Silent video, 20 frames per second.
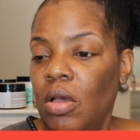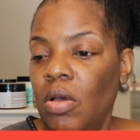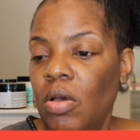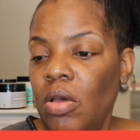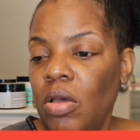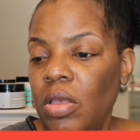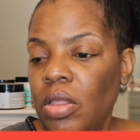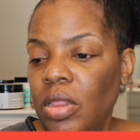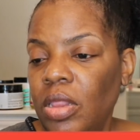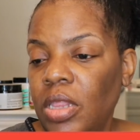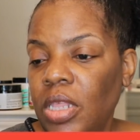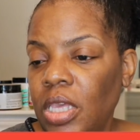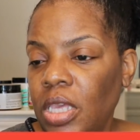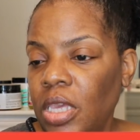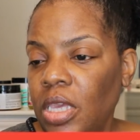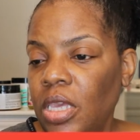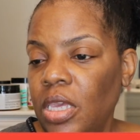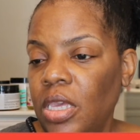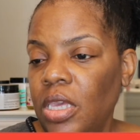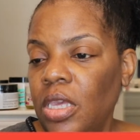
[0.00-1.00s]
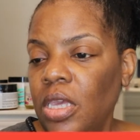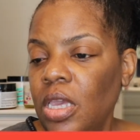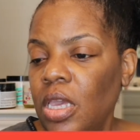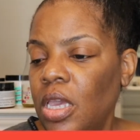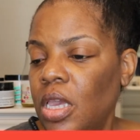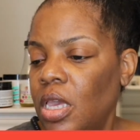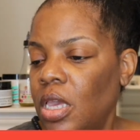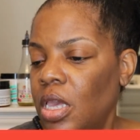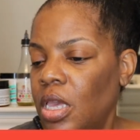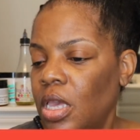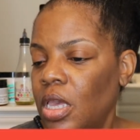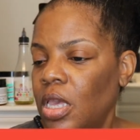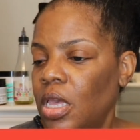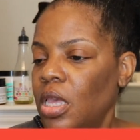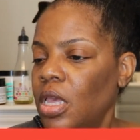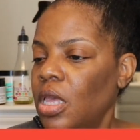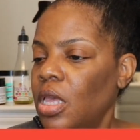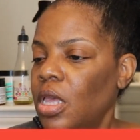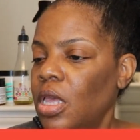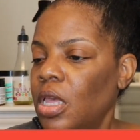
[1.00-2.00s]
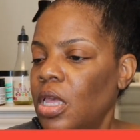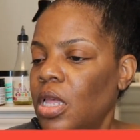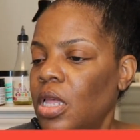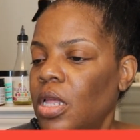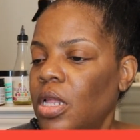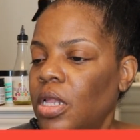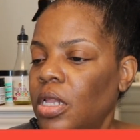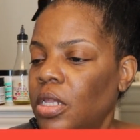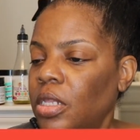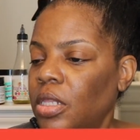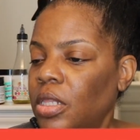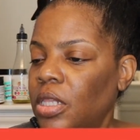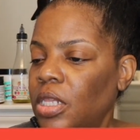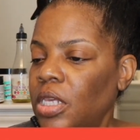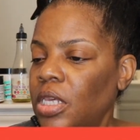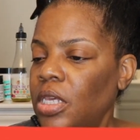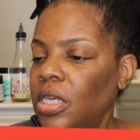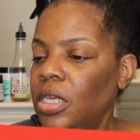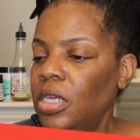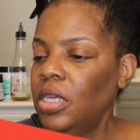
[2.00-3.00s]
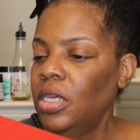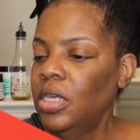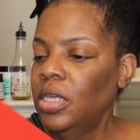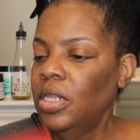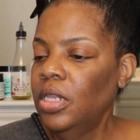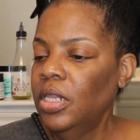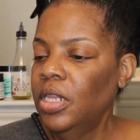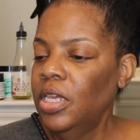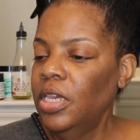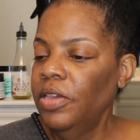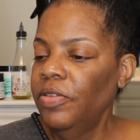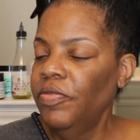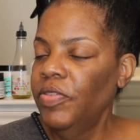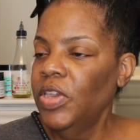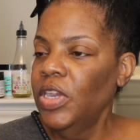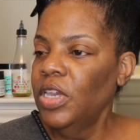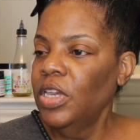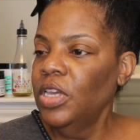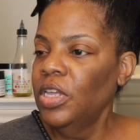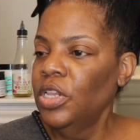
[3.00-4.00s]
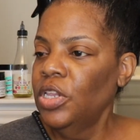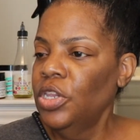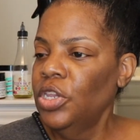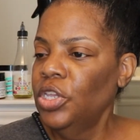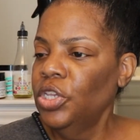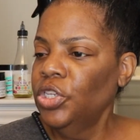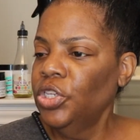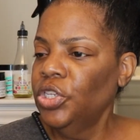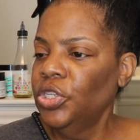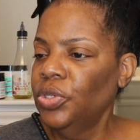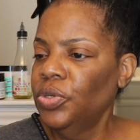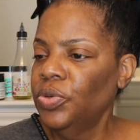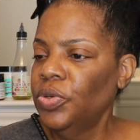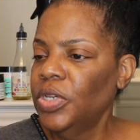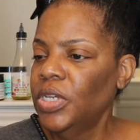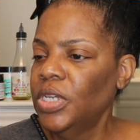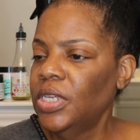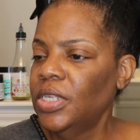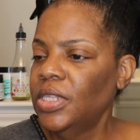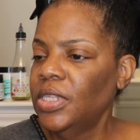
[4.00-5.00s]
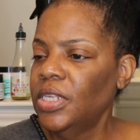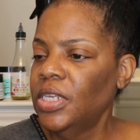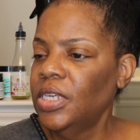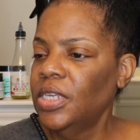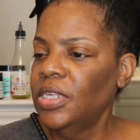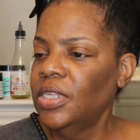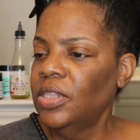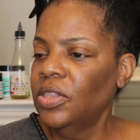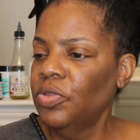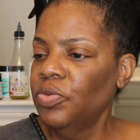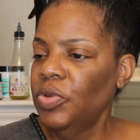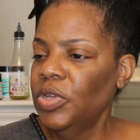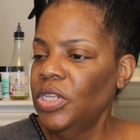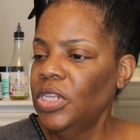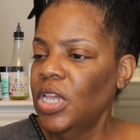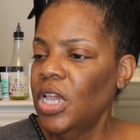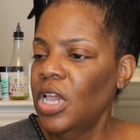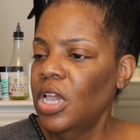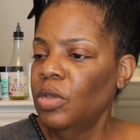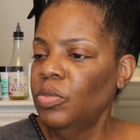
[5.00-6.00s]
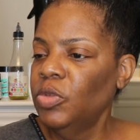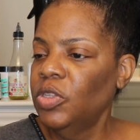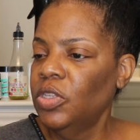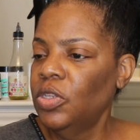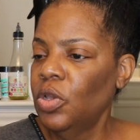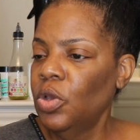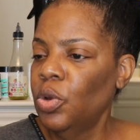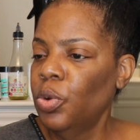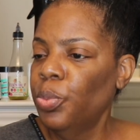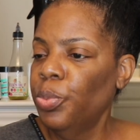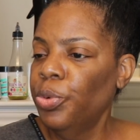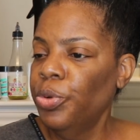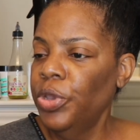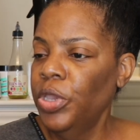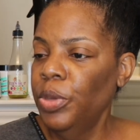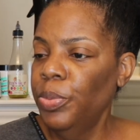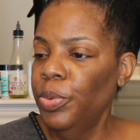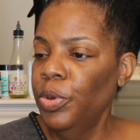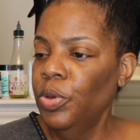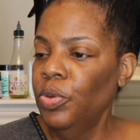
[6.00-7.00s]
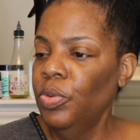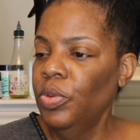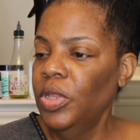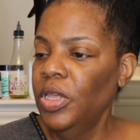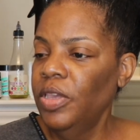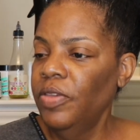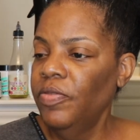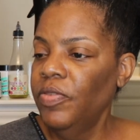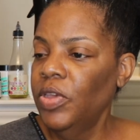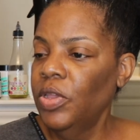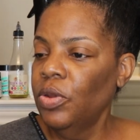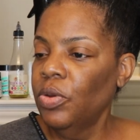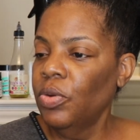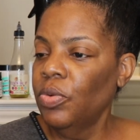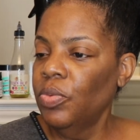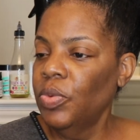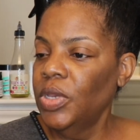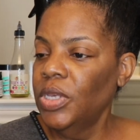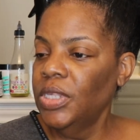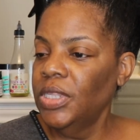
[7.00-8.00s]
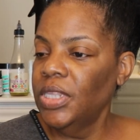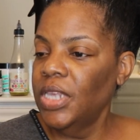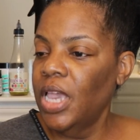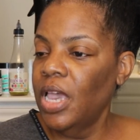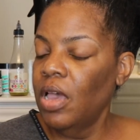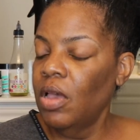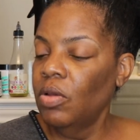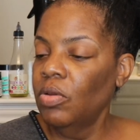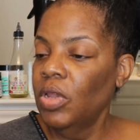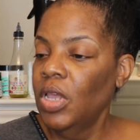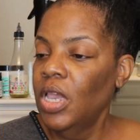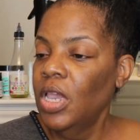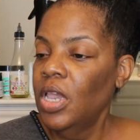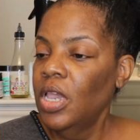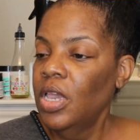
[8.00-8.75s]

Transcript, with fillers: On the the leave-in conditioner, it says three times dope, pre-poo, leave-in, or rinse out.